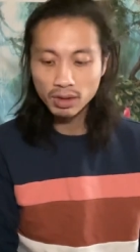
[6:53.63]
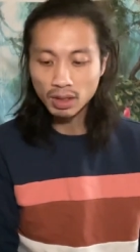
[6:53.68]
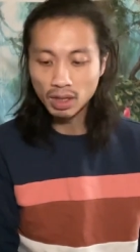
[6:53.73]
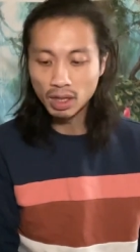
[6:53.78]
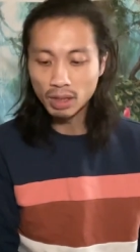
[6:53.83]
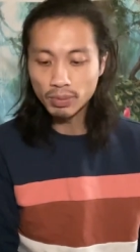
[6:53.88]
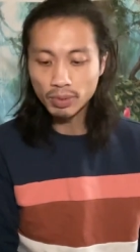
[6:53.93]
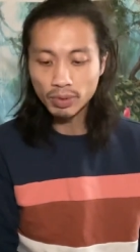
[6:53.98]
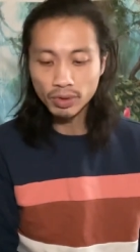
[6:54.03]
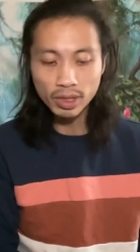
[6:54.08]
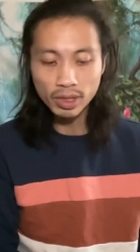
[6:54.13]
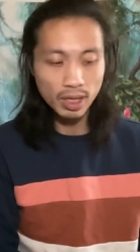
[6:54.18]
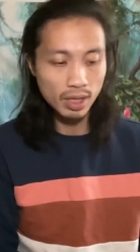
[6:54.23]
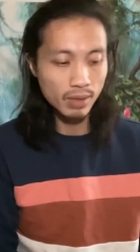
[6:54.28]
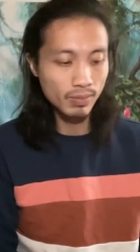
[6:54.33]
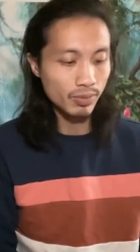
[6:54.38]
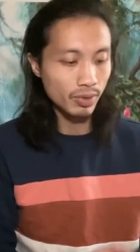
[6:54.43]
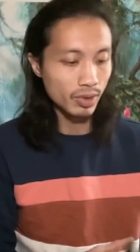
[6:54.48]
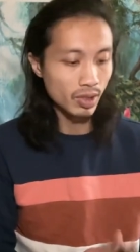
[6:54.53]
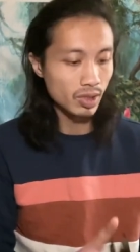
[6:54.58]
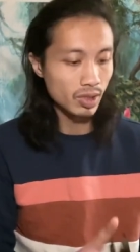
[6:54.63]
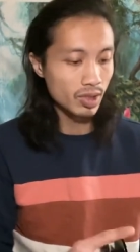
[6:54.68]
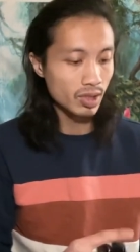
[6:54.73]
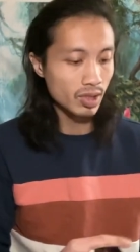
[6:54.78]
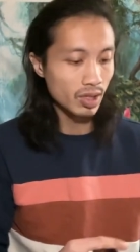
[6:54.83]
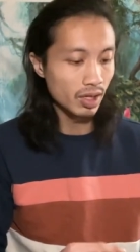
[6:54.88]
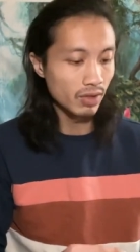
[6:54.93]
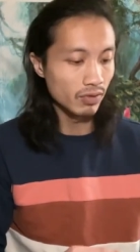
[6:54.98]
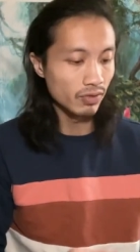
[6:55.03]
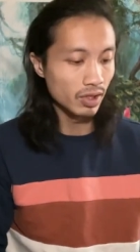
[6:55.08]
a pre-empress,
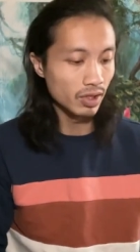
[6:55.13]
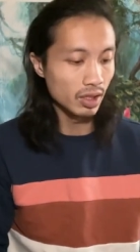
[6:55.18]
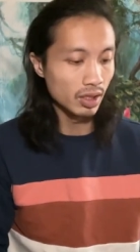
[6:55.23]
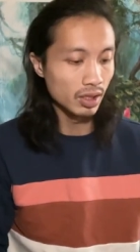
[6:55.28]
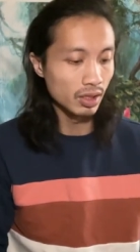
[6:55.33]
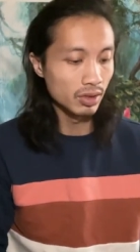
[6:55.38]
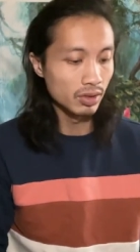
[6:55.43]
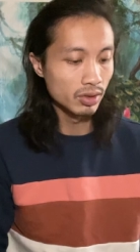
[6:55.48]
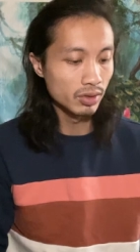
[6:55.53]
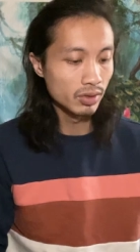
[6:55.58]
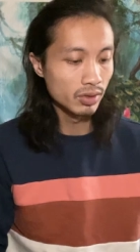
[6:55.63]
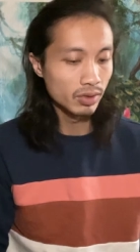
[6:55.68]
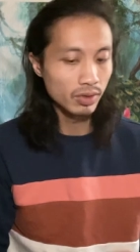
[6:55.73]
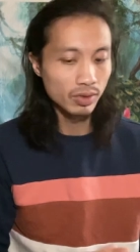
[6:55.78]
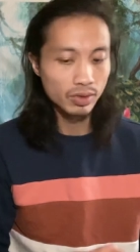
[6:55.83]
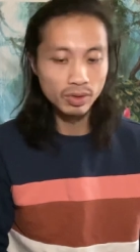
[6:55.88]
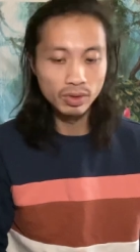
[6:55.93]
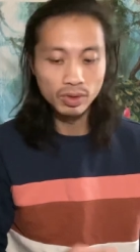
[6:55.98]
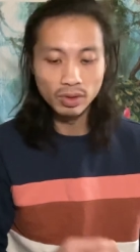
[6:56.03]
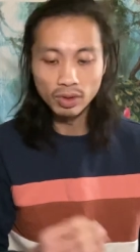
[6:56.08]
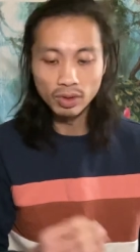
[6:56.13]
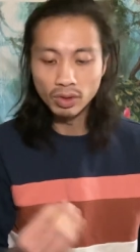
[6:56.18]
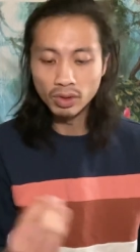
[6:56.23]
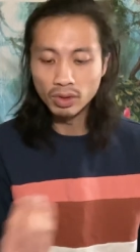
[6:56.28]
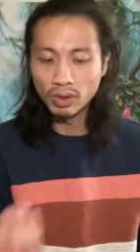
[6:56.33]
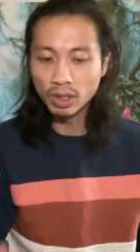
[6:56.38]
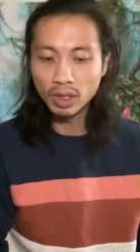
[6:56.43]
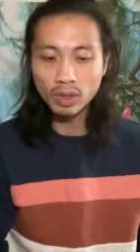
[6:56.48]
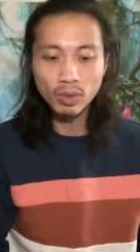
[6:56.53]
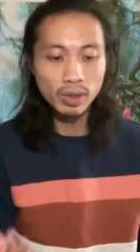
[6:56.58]
I feel,
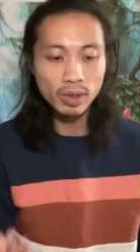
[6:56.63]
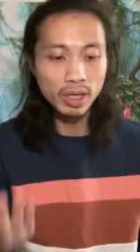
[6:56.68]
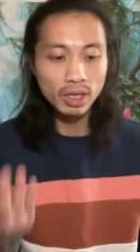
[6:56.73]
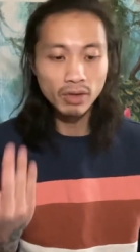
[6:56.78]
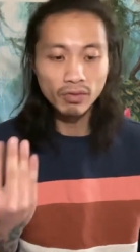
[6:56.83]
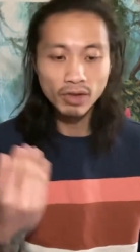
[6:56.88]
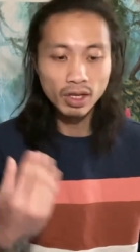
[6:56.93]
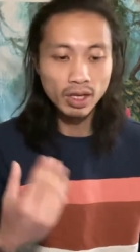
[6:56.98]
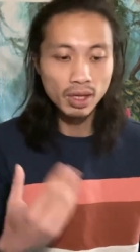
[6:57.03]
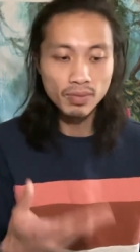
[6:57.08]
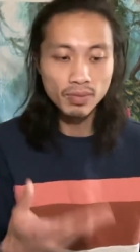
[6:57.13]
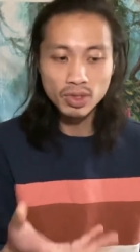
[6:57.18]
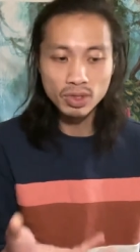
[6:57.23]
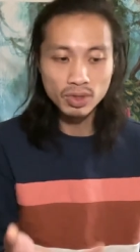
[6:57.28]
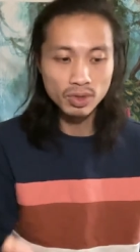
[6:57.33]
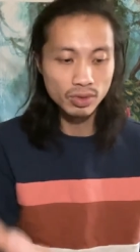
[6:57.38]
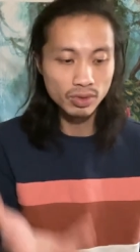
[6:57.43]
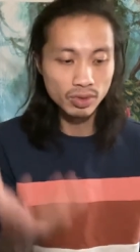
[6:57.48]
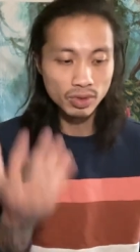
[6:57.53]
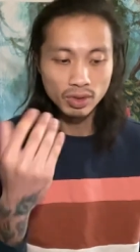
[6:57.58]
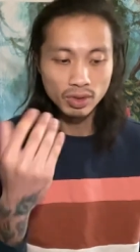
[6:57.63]
or Queen of Cups.